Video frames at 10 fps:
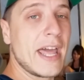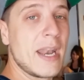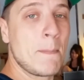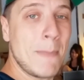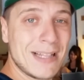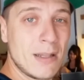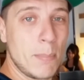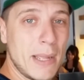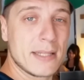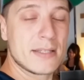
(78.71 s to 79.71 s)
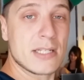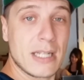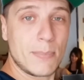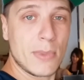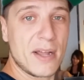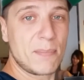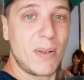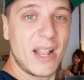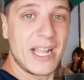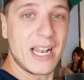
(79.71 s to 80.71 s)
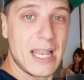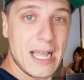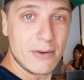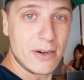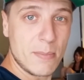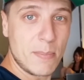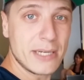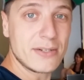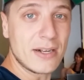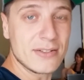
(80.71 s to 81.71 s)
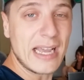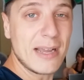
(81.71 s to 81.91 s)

and a metal band Slipknot playing loud in the background.